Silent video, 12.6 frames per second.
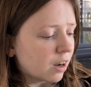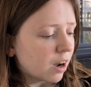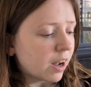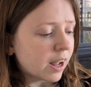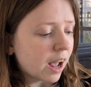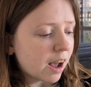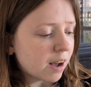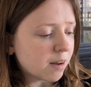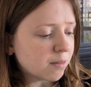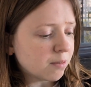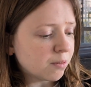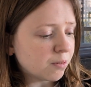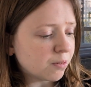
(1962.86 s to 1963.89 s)
I
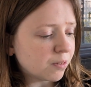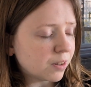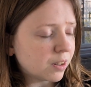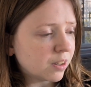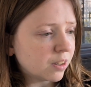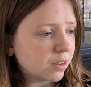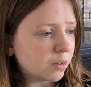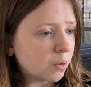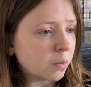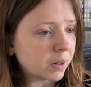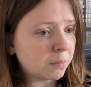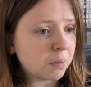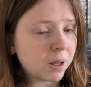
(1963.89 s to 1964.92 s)
have
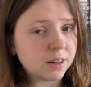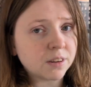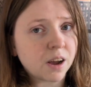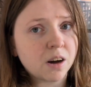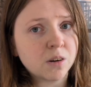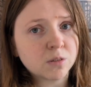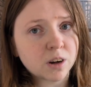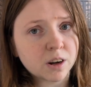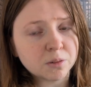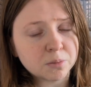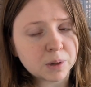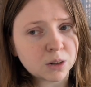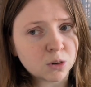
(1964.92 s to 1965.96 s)
already planned out kind
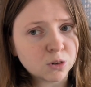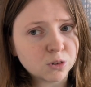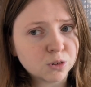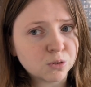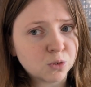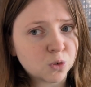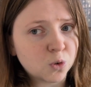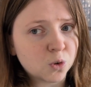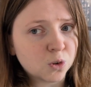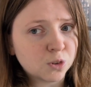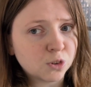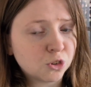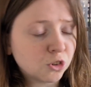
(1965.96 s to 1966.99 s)
of my goals
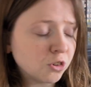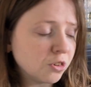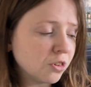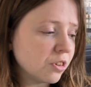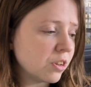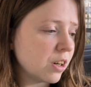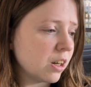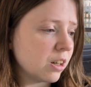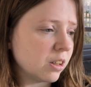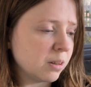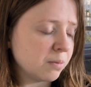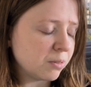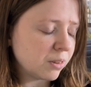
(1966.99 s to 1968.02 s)
for June,
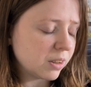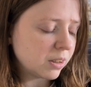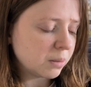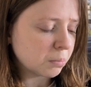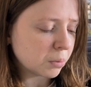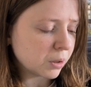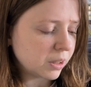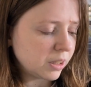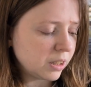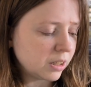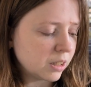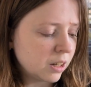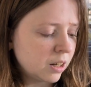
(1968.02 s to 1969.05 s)
and I'm feeling
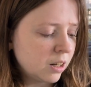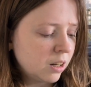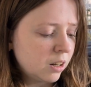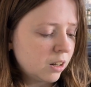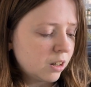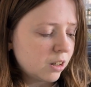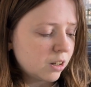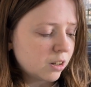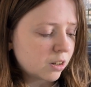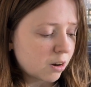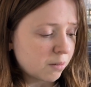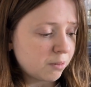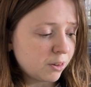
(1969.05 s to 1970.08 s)
pretty
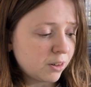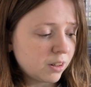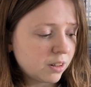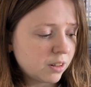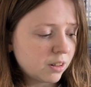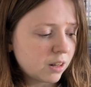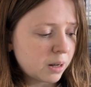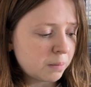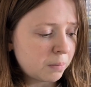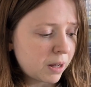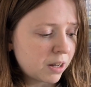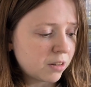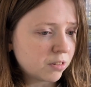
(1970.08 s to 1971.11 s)
confident
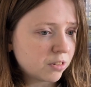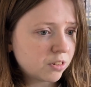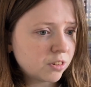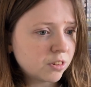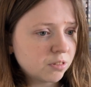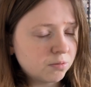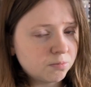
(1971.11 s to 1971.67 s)
about